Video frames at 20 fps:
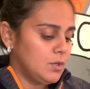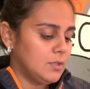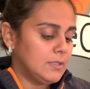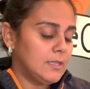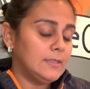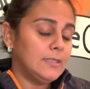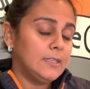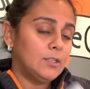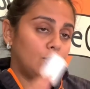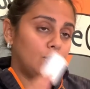a
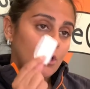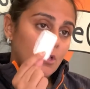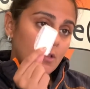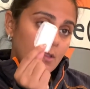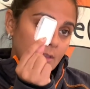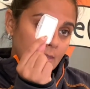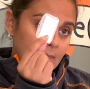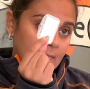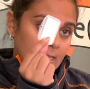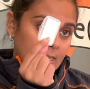
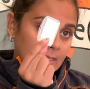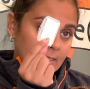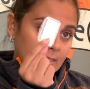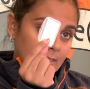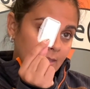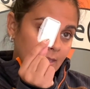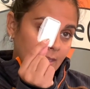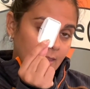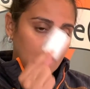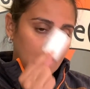little kit
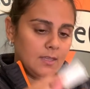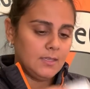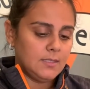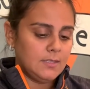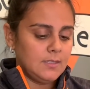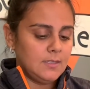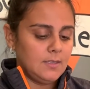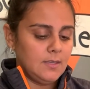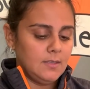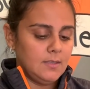like
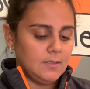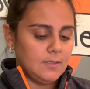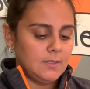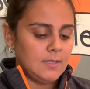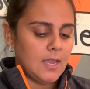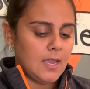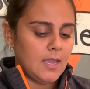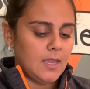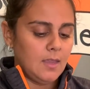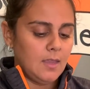this
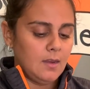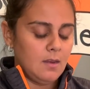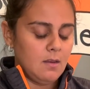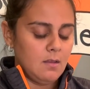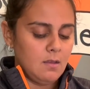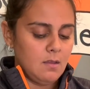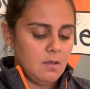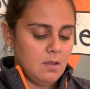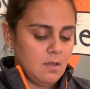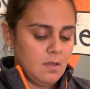inside
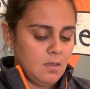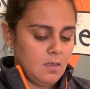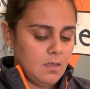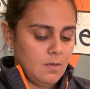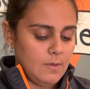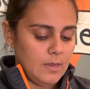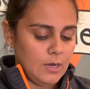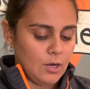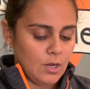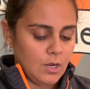the
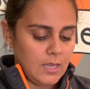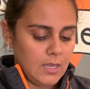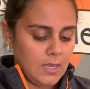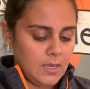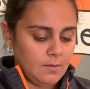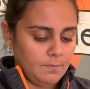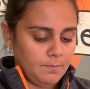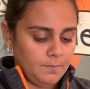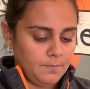bigger kit.